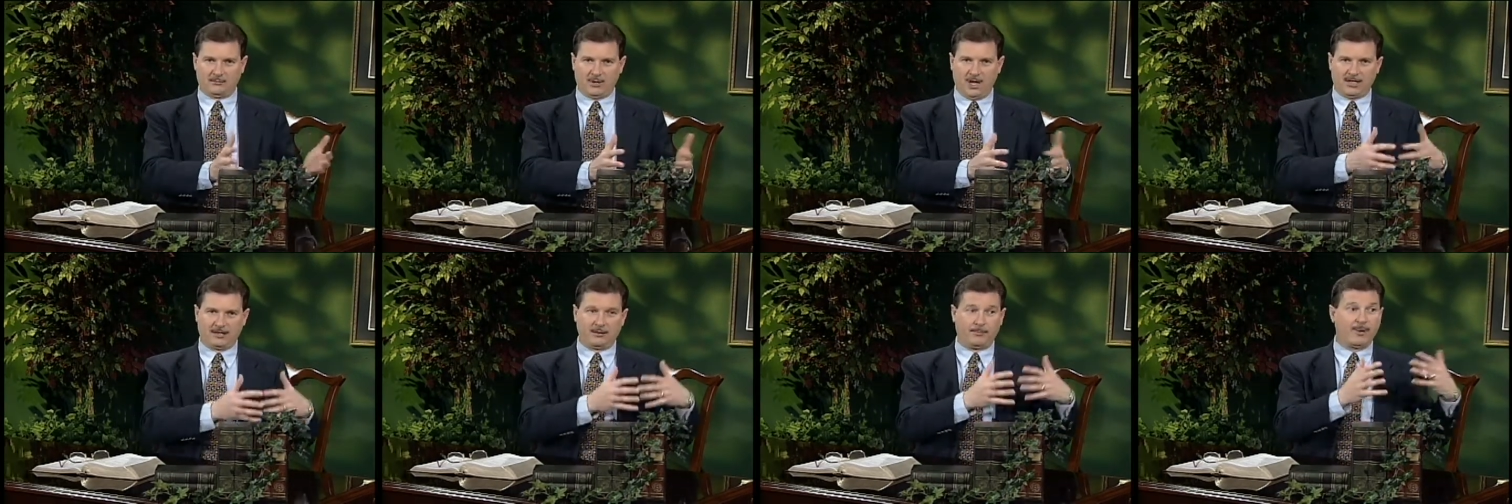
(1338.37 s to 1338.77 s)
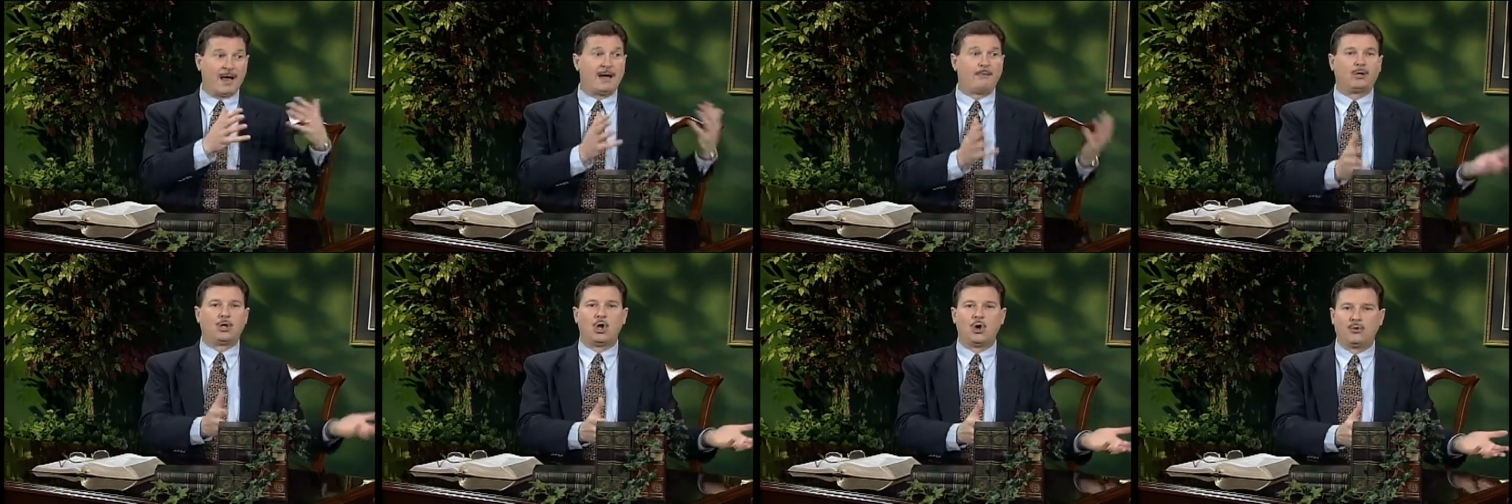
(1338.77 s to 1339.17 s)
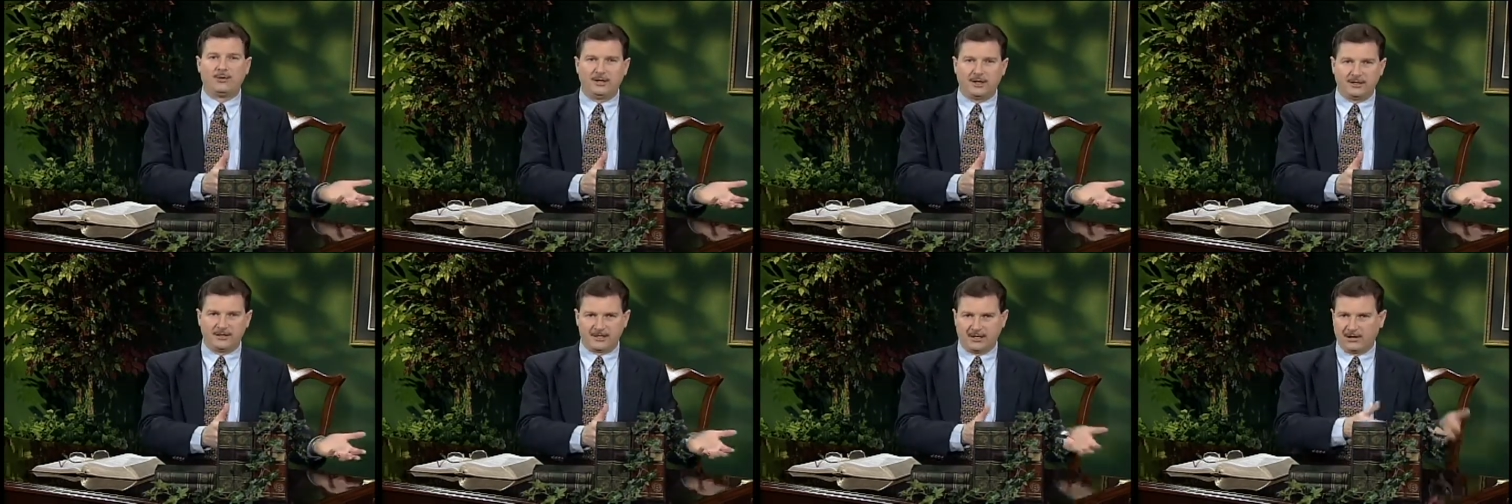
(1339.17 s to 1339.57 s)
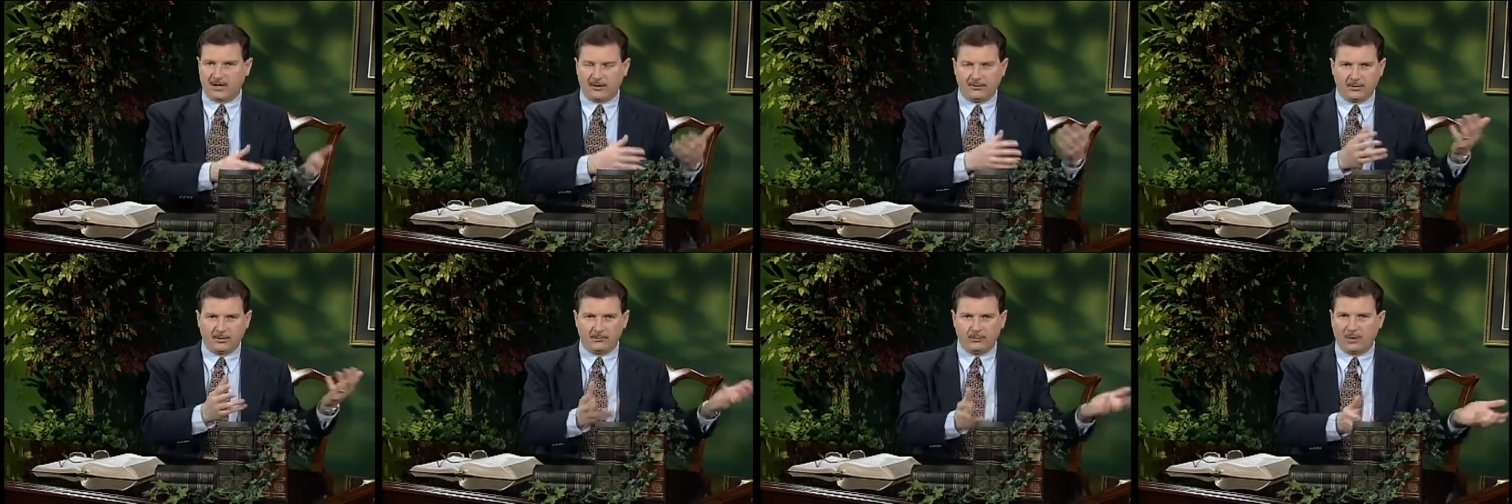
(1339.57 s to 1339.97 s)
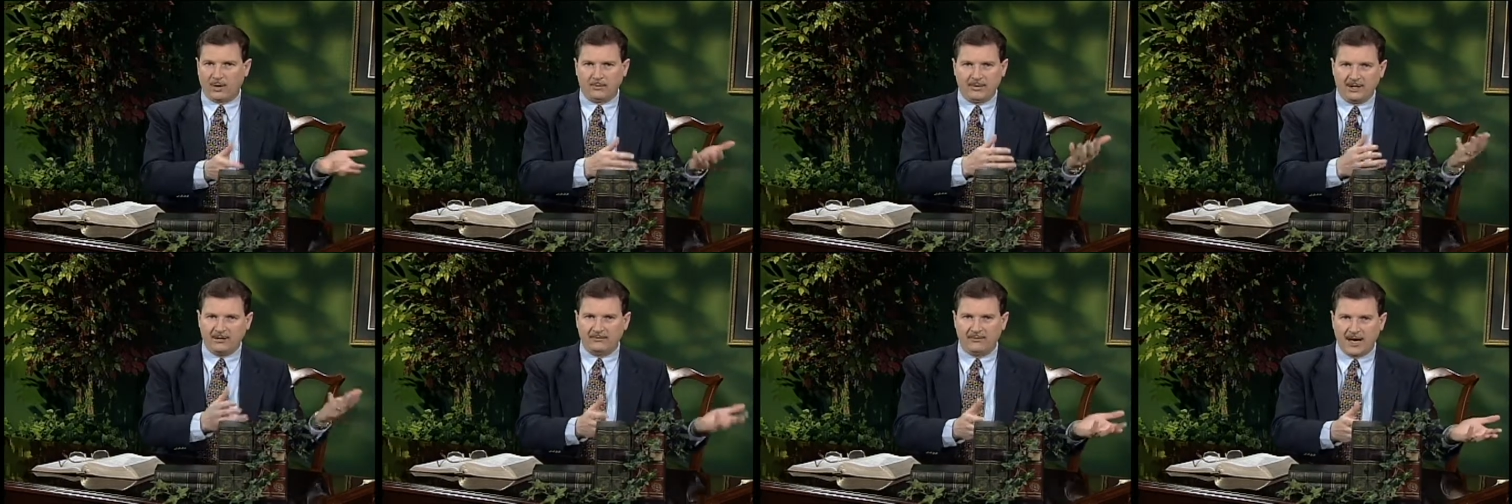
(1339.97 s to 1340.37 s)
like the Babylonians and other
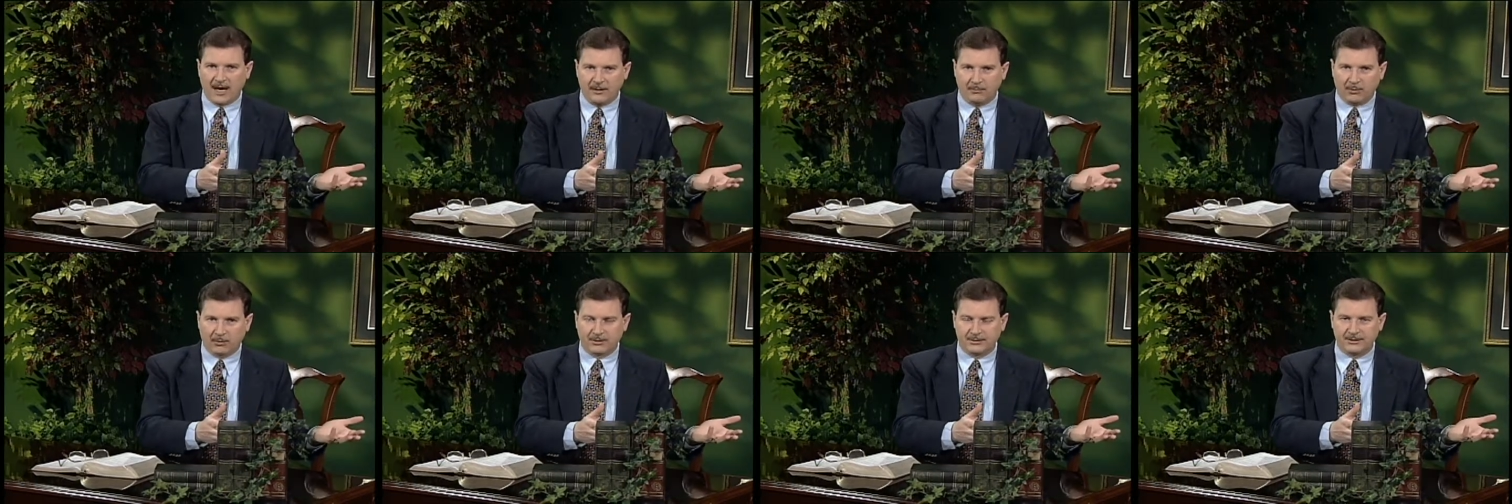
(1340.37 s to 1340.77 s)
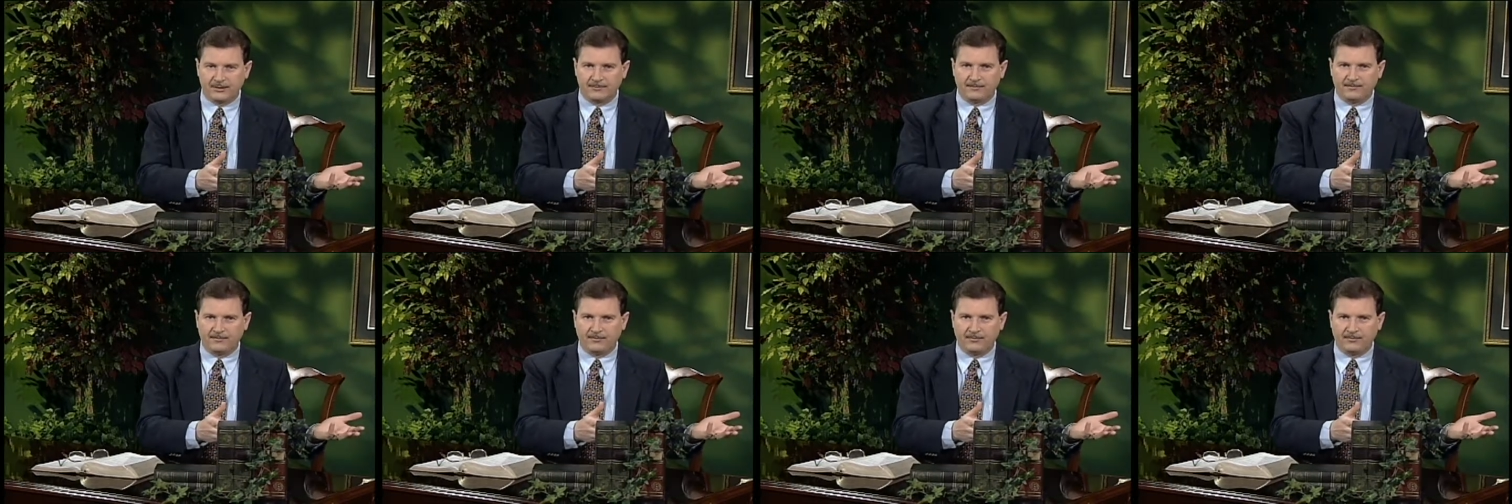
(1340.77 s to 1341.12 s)
primitive neighbors,